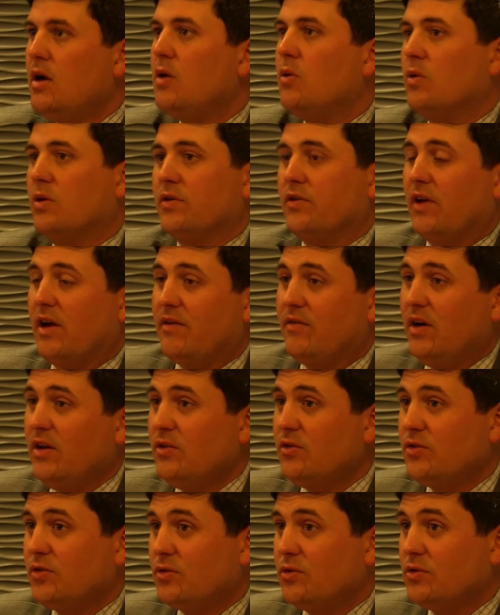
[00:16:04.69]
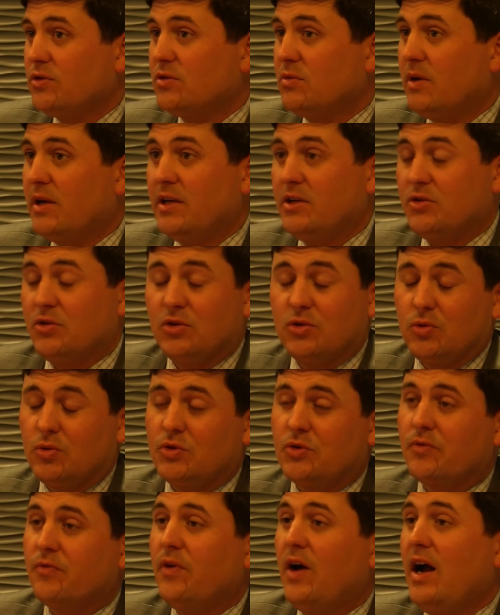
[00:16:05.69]
Whereas I have other schools in my district
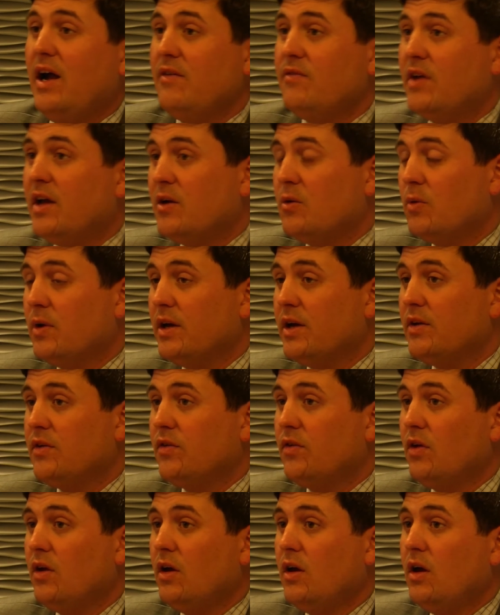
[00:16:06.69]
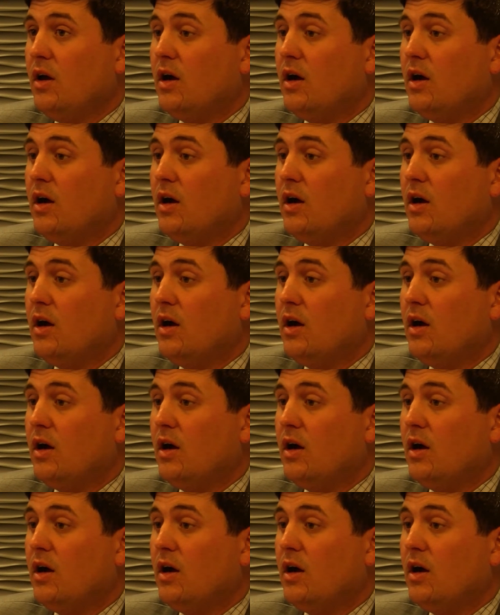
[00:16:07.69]
which are 5-day weeks